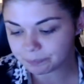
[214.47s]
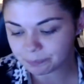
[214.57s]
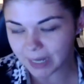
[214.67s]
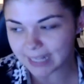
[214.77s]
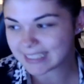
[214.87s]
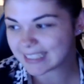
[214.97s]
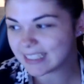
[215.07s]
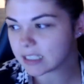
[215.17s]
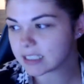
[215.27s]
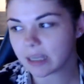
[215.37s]
but it's
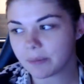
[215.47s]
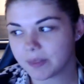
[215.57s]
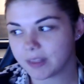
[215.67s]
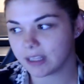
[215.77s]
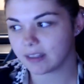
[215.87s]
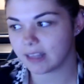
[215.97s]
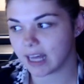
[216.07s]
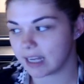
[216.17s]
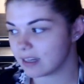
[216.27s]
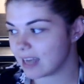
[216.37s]
not something
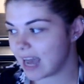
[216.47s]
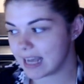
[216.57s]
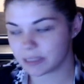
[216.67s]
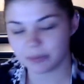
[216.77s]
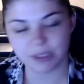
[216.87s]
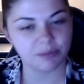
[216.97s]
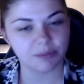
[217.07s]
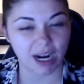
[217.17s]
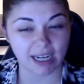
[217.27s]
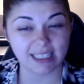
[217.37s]
that has been
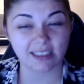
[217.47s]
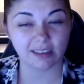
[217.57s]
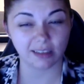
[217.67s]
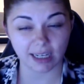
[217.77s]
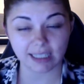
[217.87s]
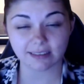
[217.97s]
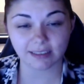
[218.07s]
practiced a lot